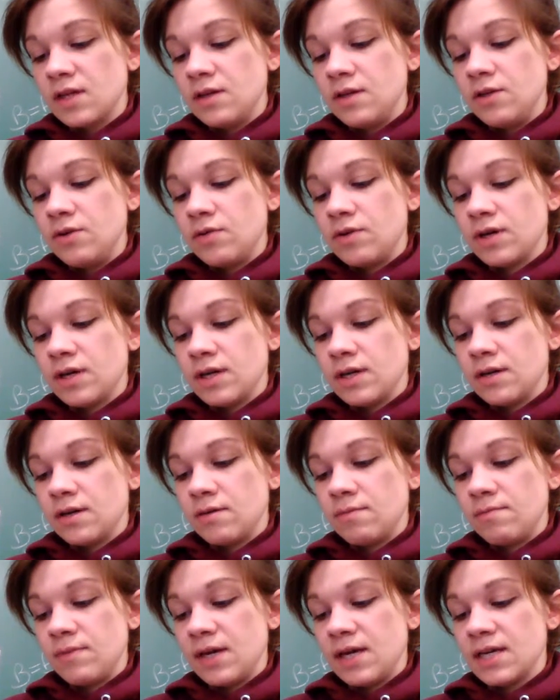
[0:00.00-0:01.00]

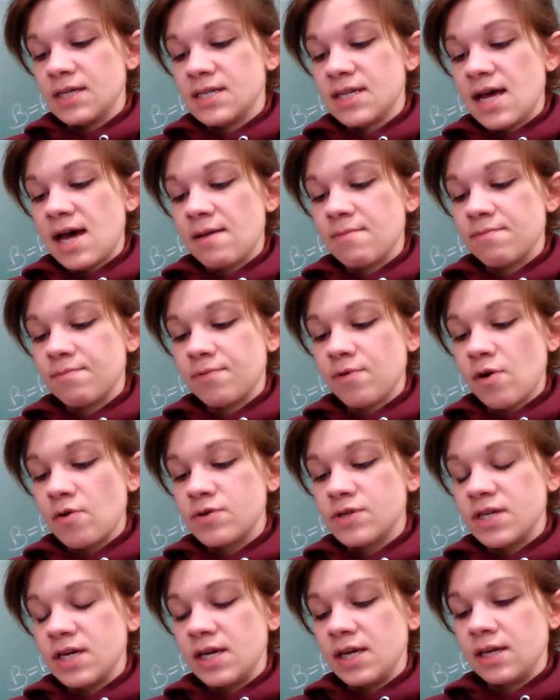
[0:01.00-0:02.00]
because that
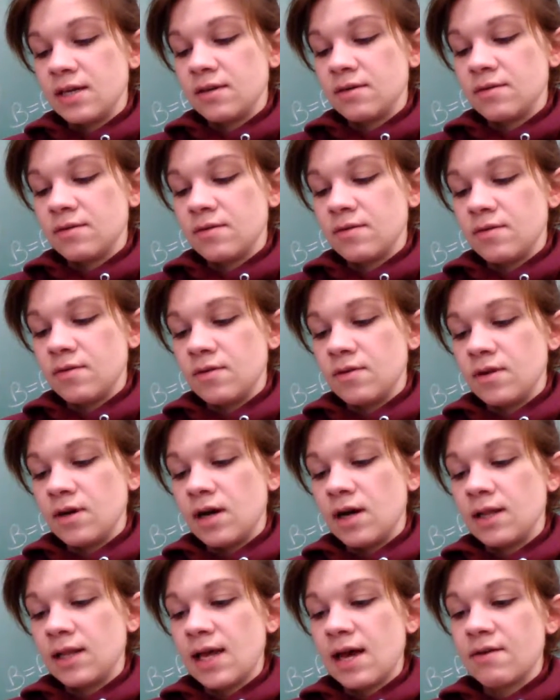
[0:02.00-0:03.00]
protein
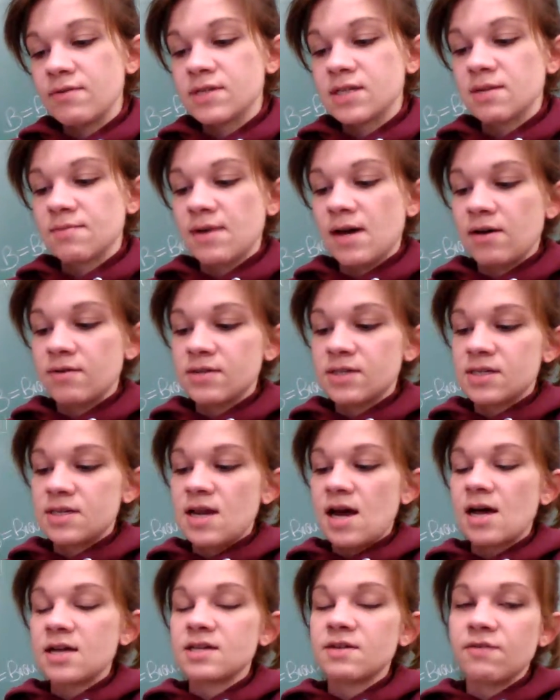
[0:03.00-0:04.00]
allows the mouse
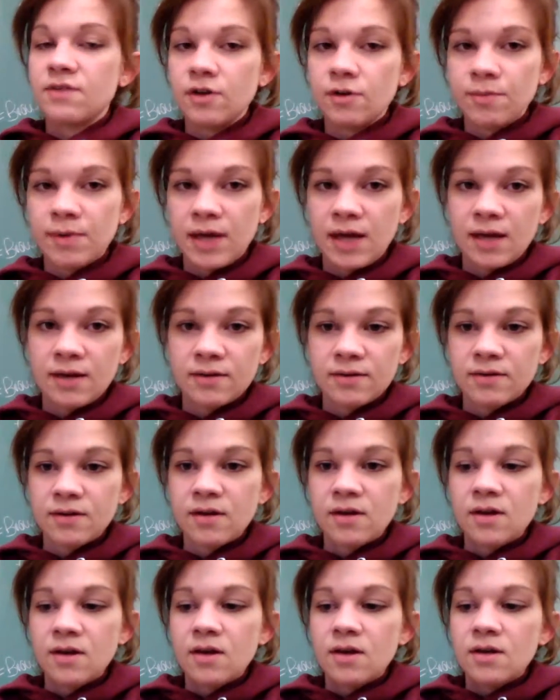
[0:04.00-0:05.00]
not to feel pain.
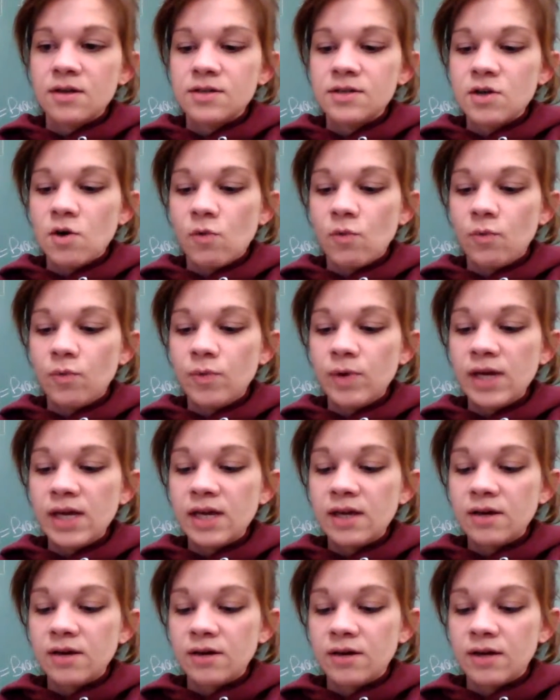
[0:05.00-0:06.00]
So
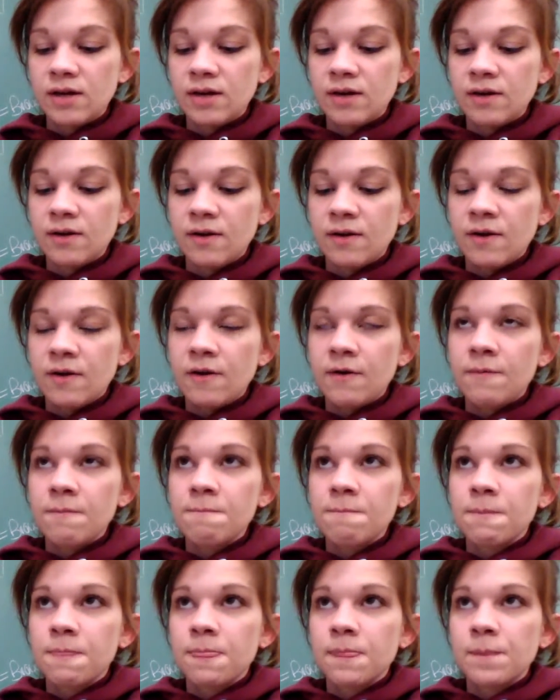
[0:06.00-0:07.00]
we could
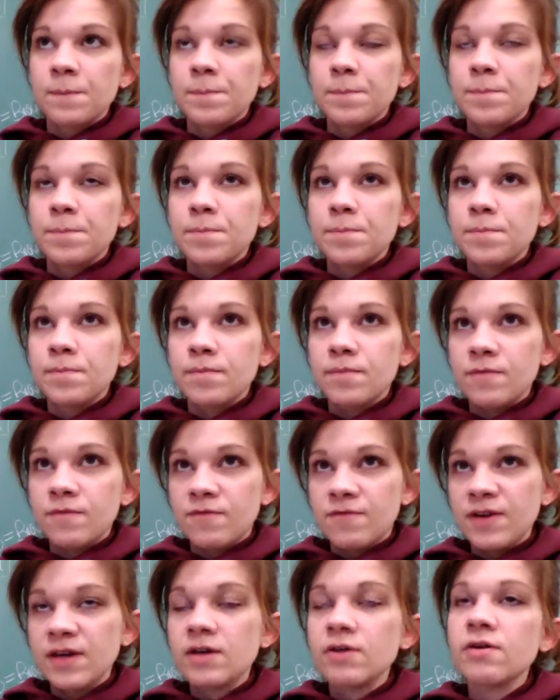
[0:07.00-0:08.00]

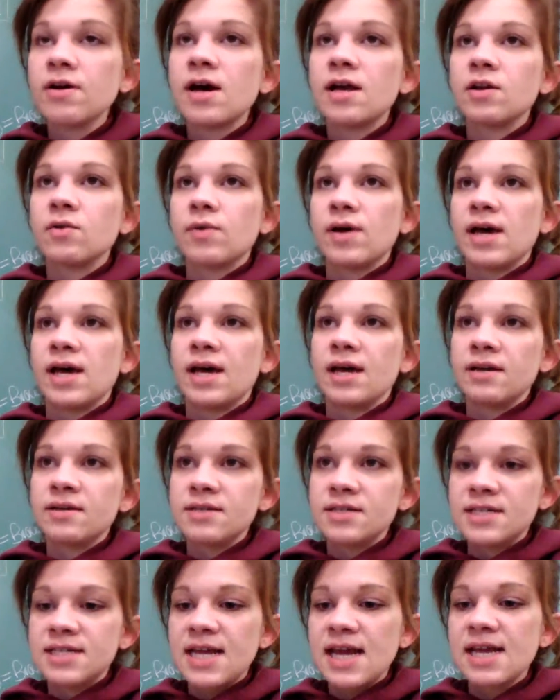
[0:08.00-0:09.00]
figure out a way,
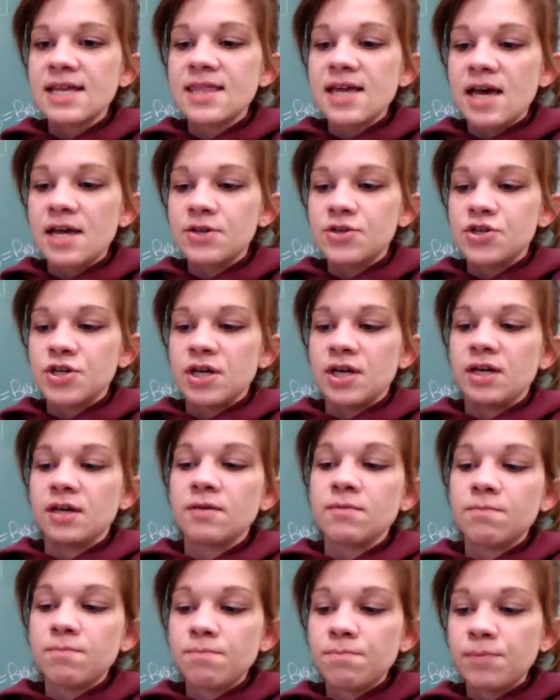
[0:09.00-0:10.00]
take that
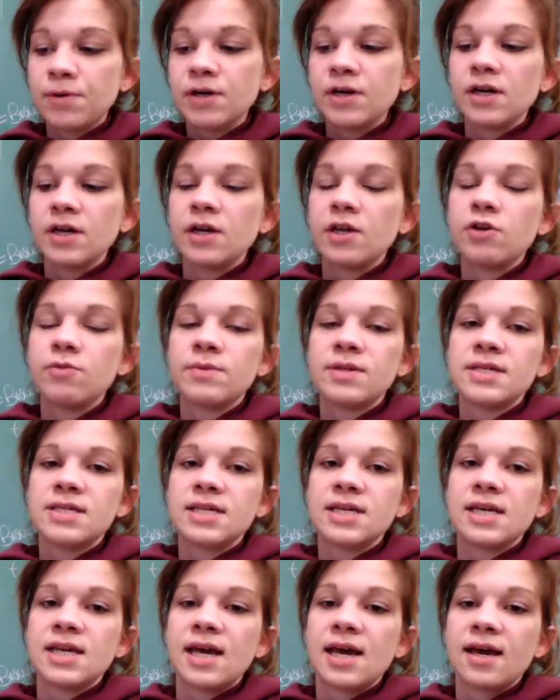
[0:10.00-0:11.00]
gene, put it in human
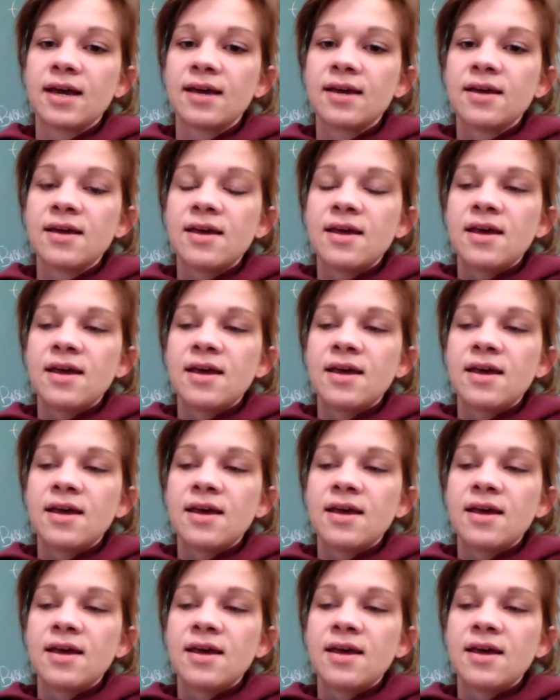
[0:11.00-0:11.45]
DNA,